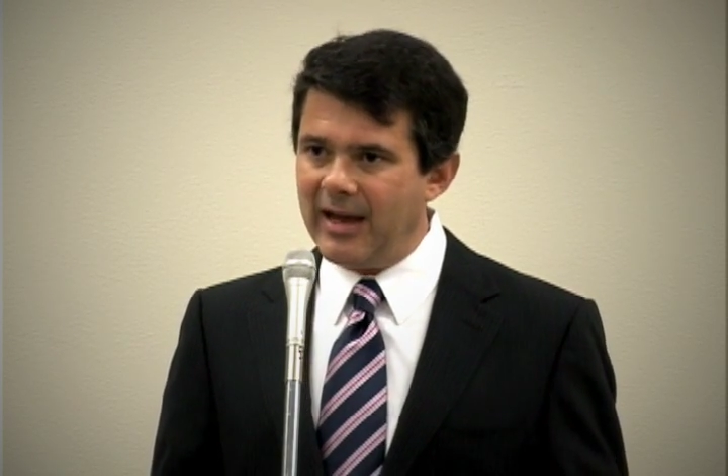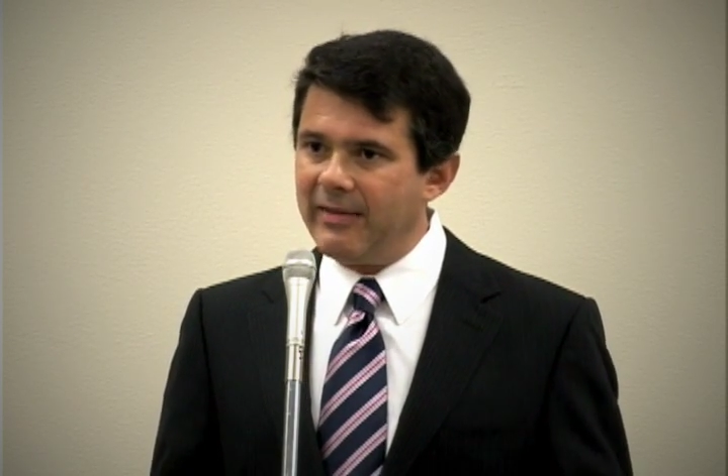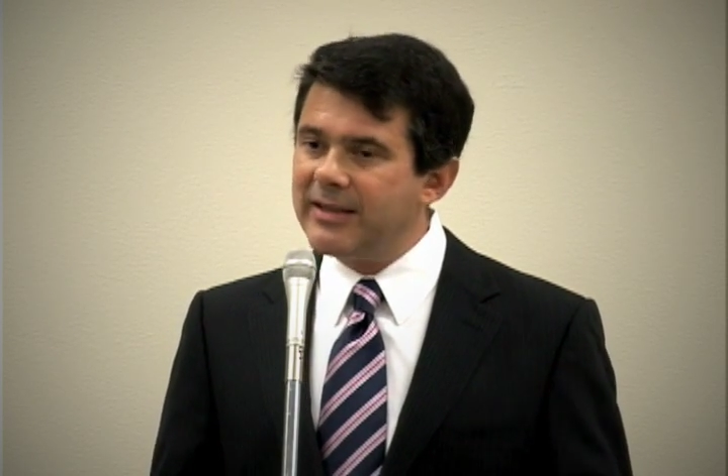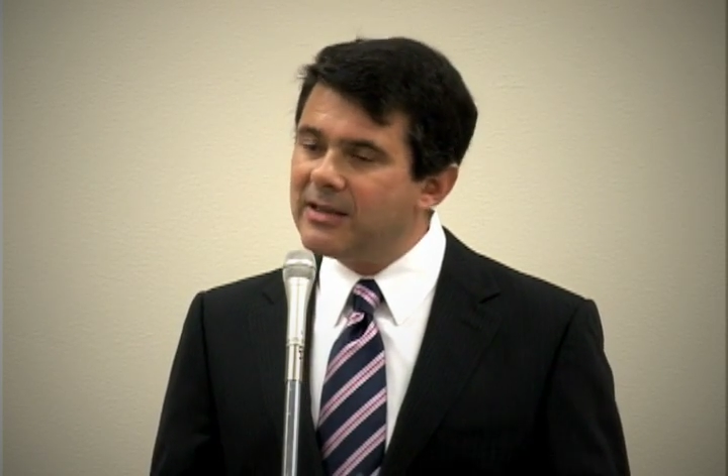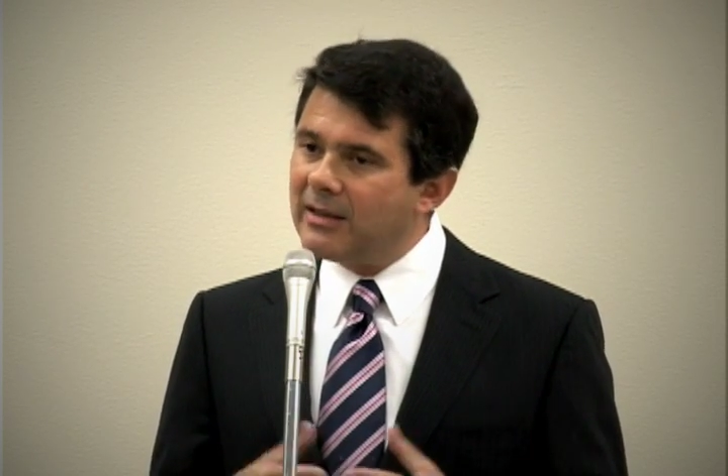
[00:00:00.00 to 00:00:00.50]
And
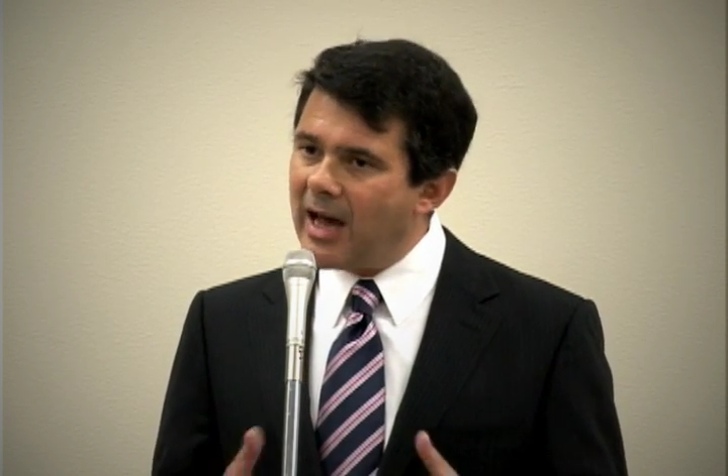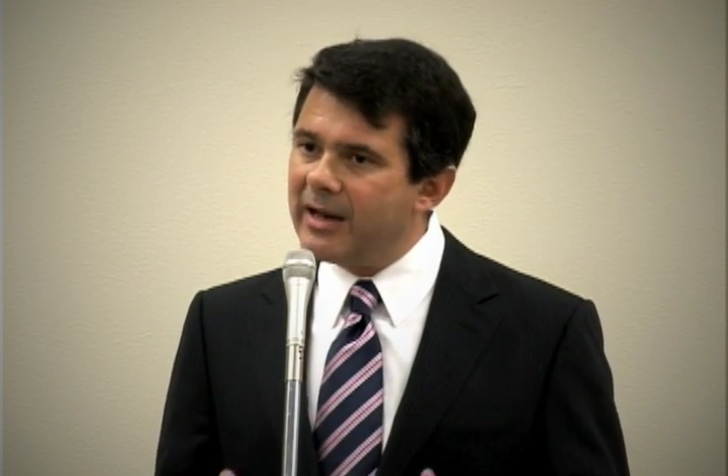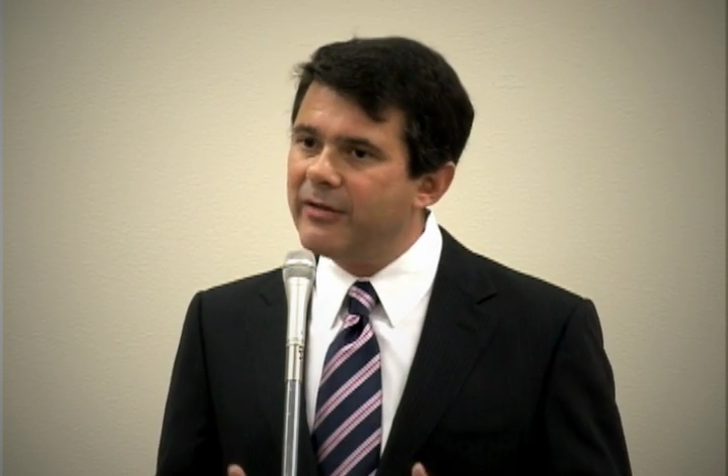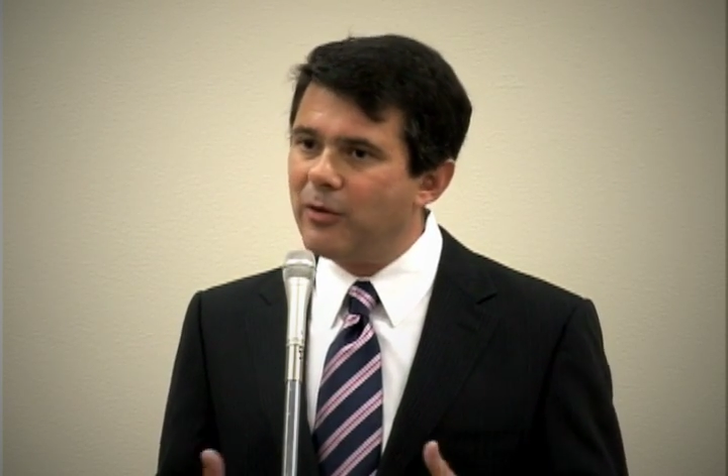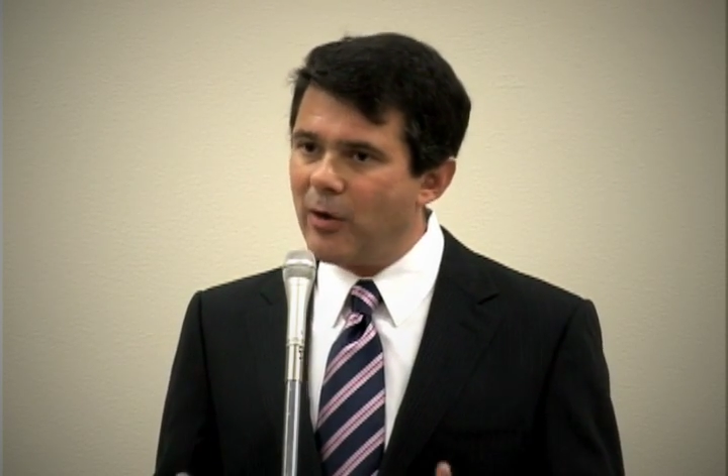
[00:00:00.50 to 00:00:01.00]
that's a lot
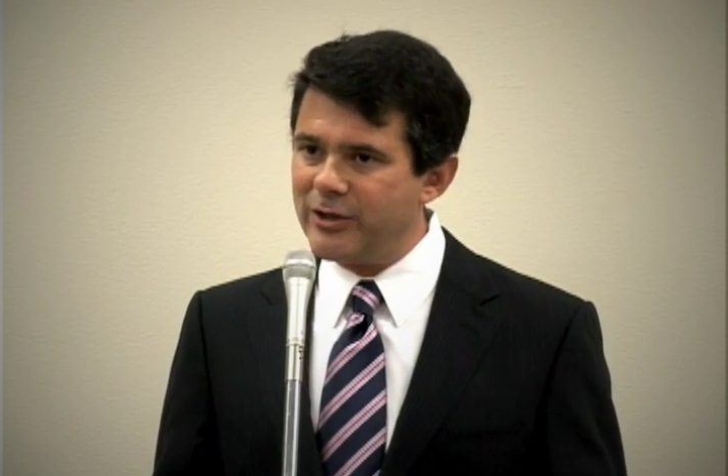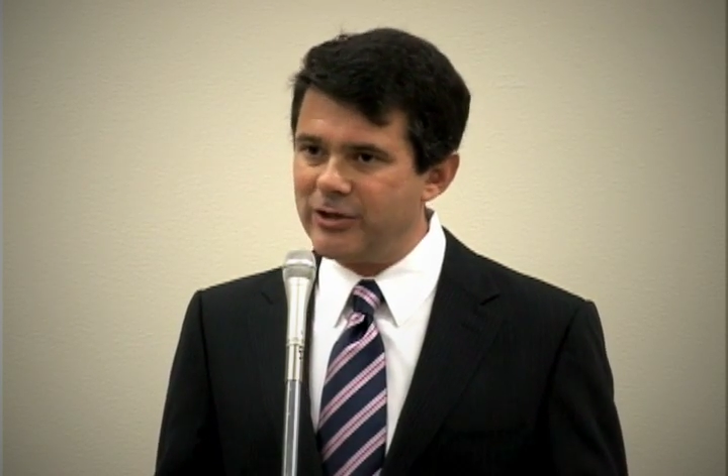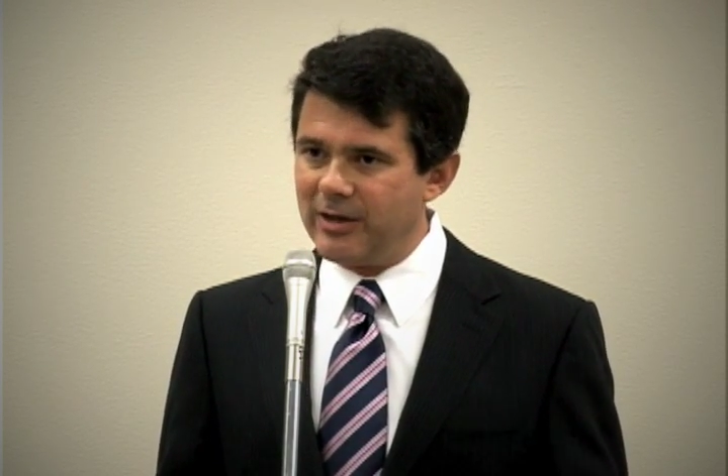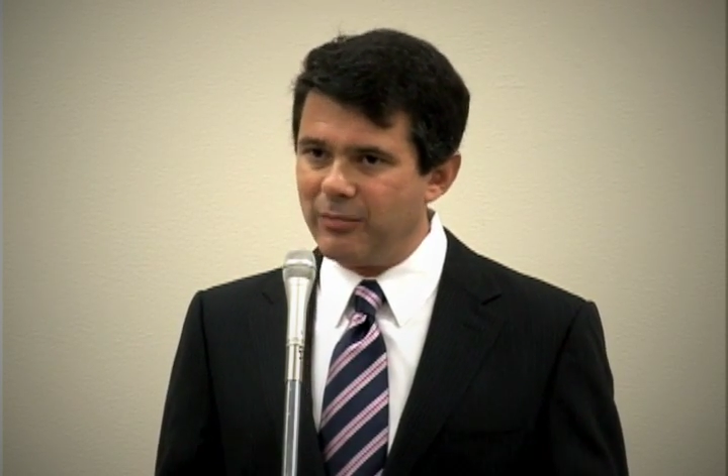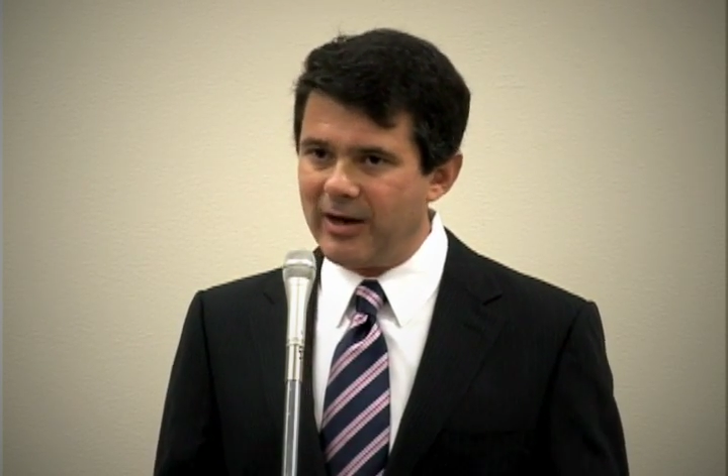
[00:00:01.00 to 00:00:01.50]
of the
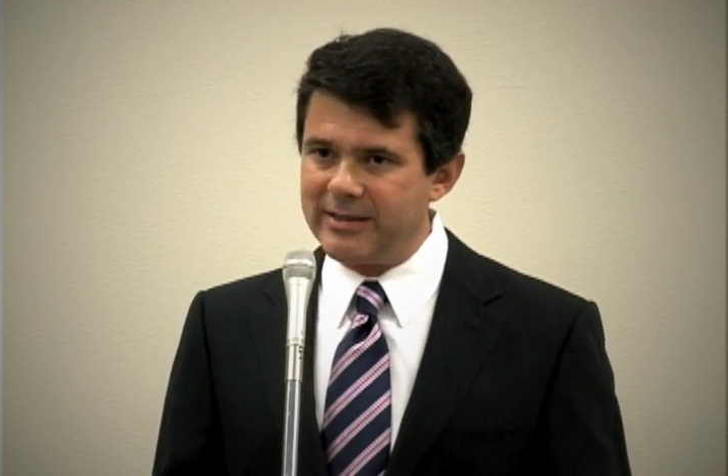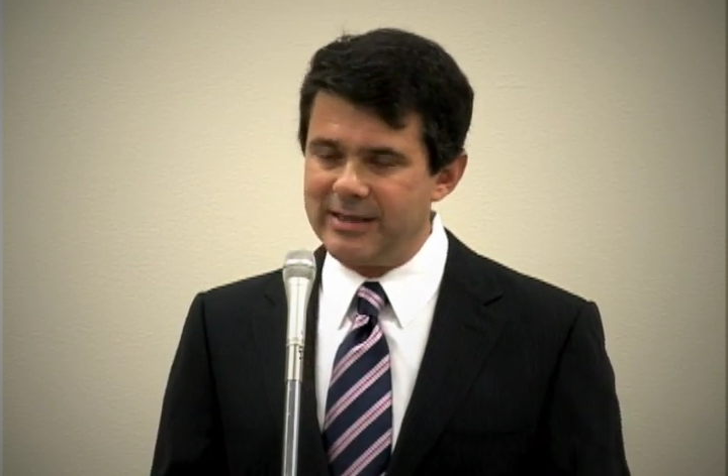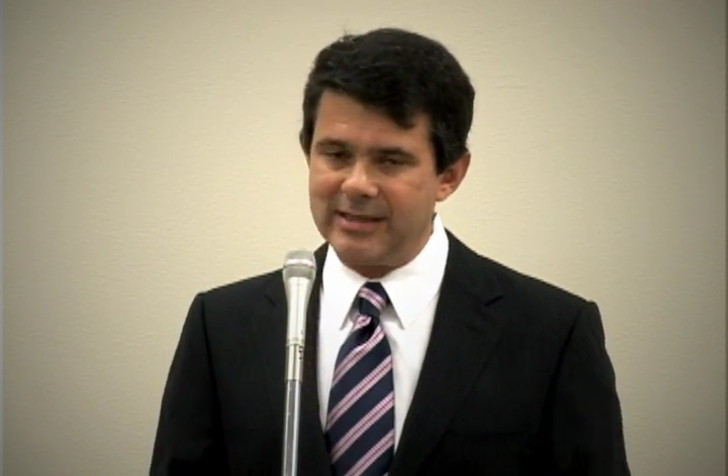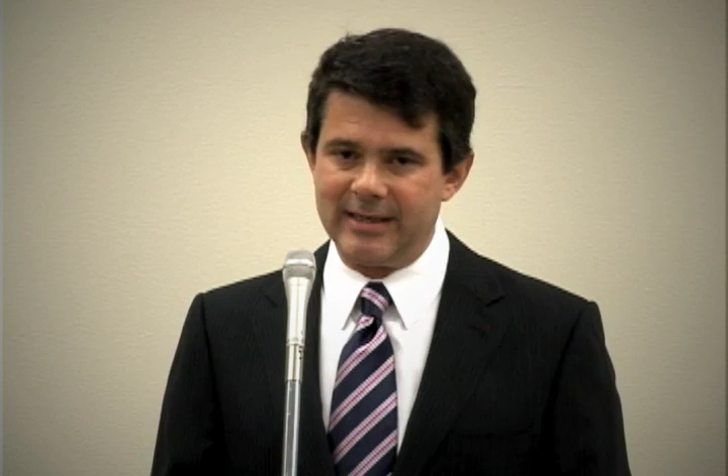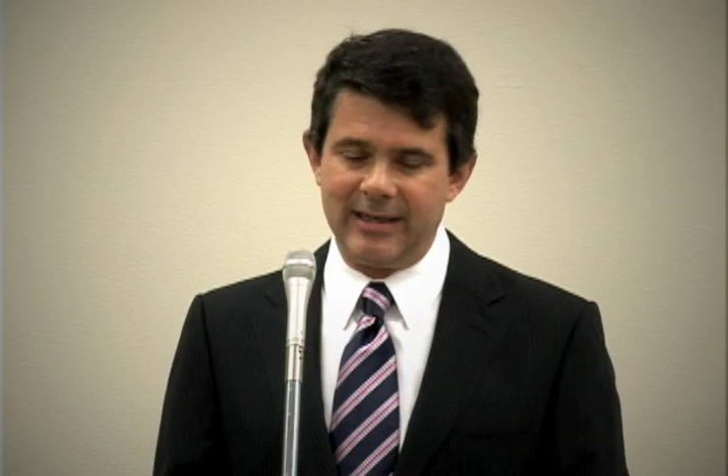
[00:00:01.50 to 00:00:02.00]
questioning
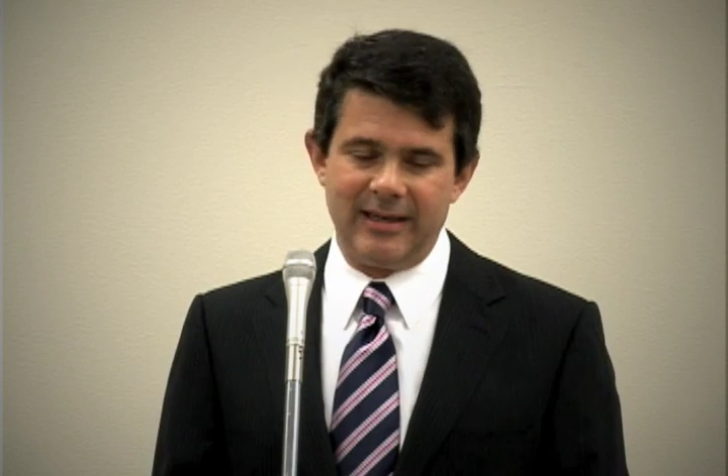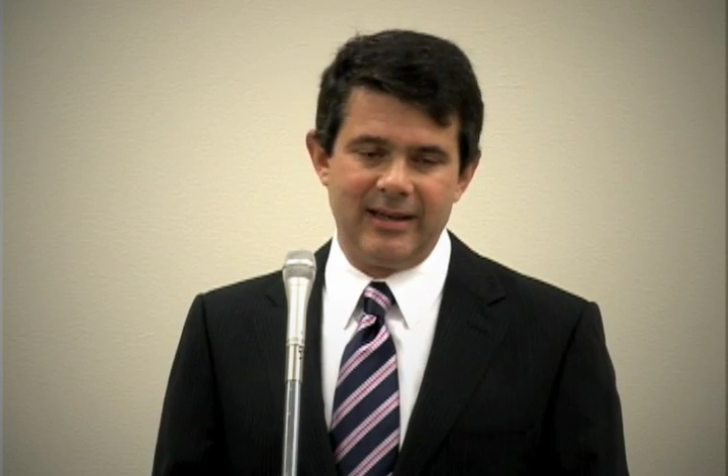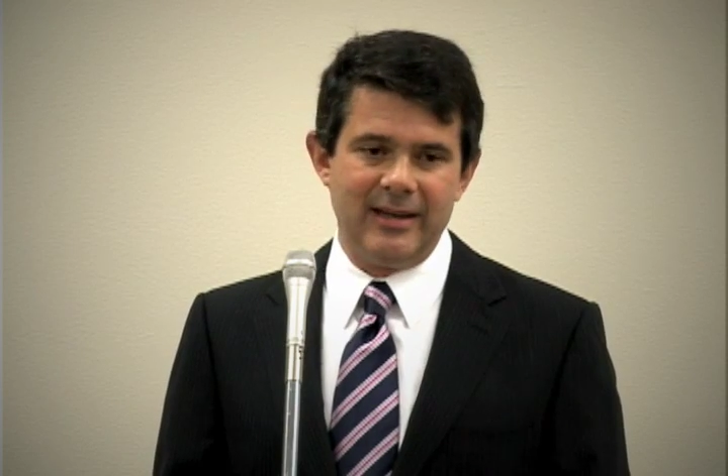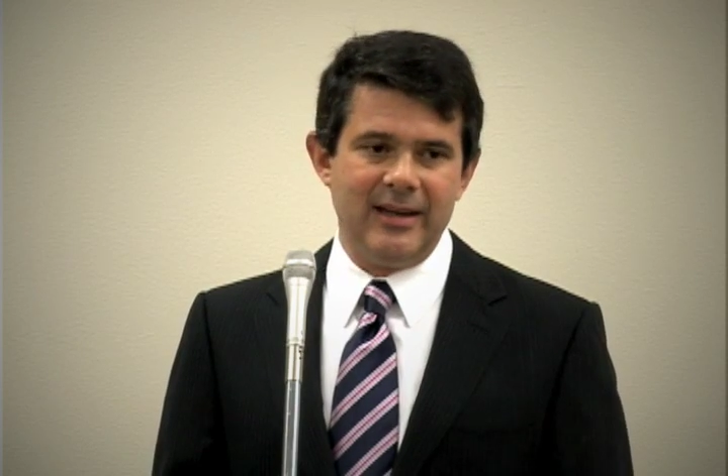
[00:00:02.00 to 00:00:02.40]
process I did.